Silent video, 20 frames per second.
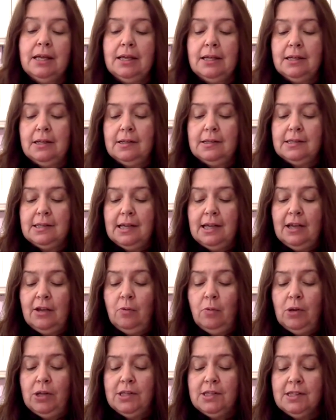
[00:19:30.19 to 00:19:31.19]
is a
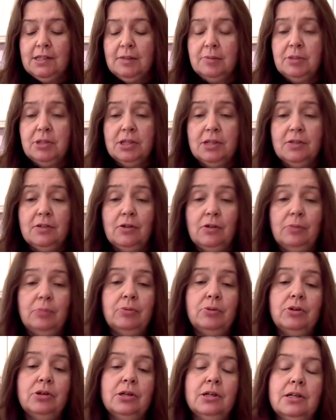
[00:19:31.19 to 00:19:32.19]
one subject
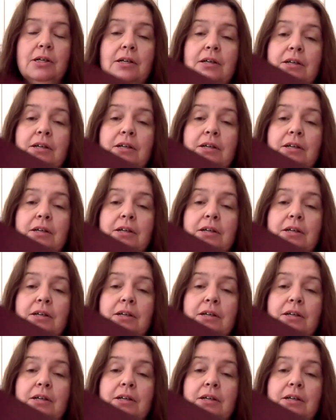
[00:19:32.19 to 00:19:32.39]
notebook.